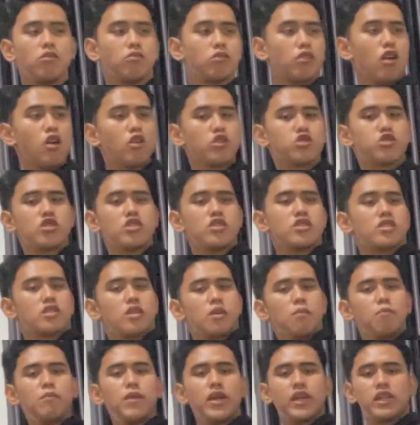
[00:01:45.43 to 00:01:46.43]

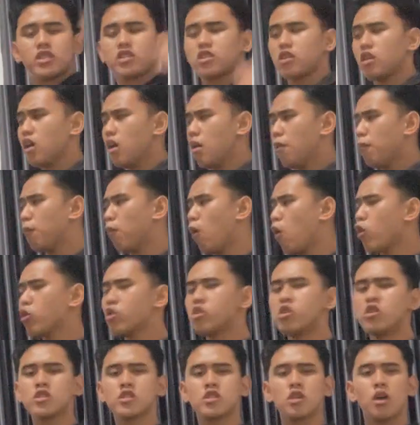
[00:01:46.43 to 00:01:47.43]
Cultures mix,
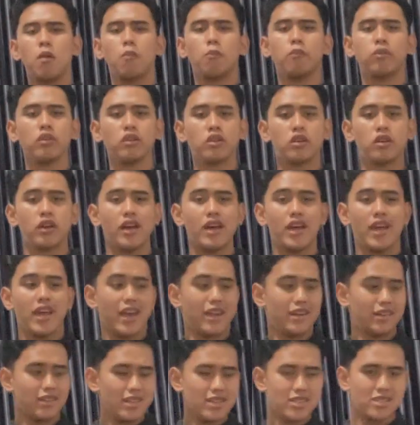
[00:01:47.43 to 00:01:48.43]
borders blur,
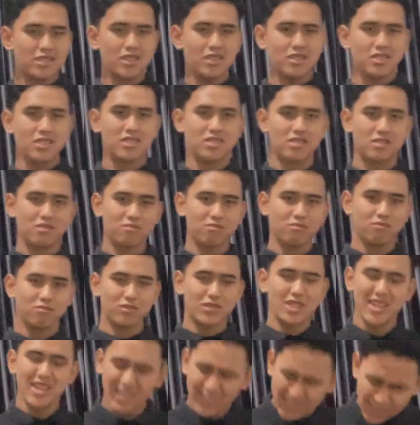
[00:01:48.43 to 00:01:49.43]
and distance,
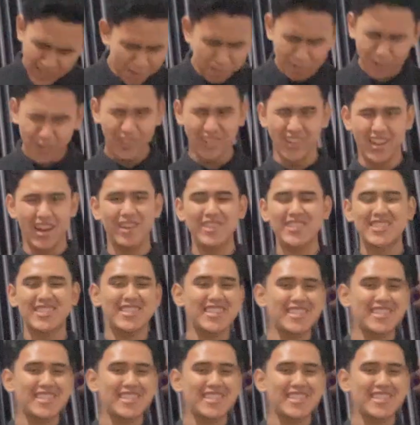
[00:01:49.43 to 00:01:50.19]
come on now, it's